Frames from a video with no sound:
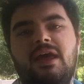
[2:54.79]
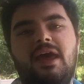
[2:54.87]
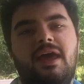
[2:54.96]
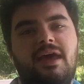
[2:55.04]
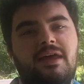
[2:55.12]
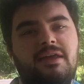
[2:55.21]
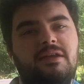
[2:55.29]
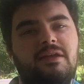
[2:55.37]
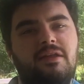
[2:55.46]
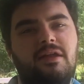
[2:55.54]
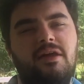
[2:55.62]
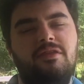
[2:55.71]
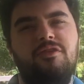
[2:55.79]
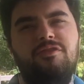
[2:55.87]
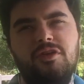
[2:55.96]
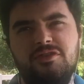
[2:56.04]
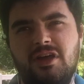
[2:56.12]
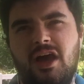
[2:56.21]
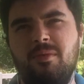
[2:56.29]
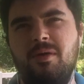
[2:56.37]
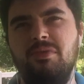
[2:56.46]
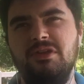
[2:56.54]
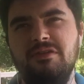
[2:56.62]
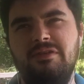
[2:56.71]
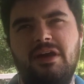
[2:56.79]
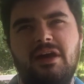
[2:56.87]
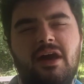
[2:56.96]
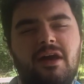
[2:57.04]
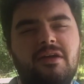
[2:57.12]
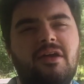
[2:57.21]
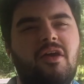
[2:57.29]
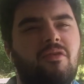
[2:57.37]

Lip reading: And the first time I believe I got